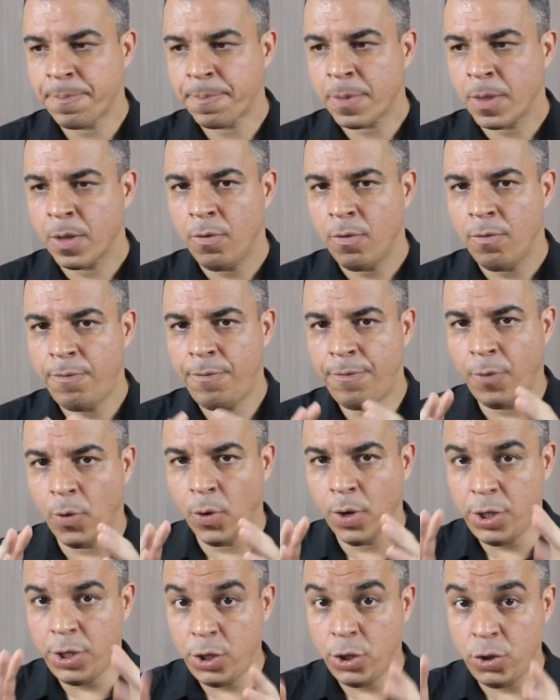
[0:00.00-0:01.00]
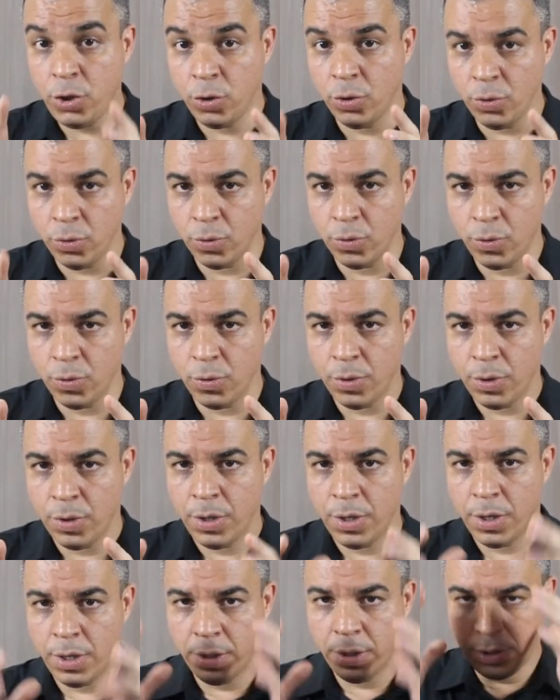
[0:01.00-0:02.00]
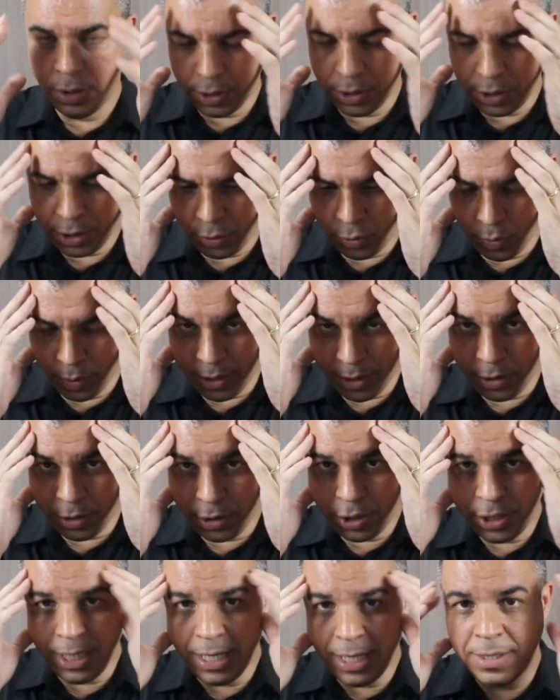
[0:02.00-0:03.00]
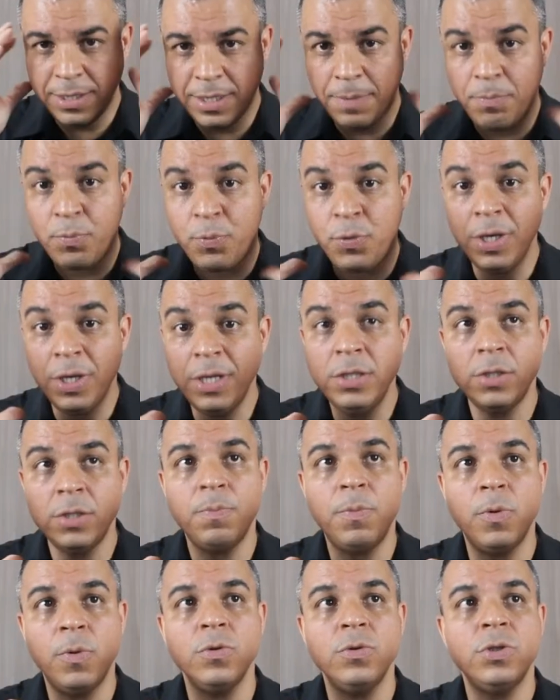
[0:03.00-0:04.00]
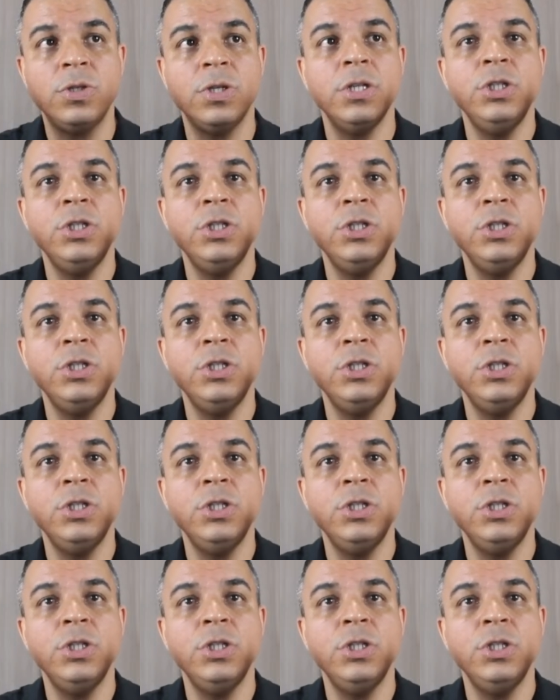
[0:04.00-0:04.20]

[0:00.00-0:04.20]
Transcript: for you to understand the principles,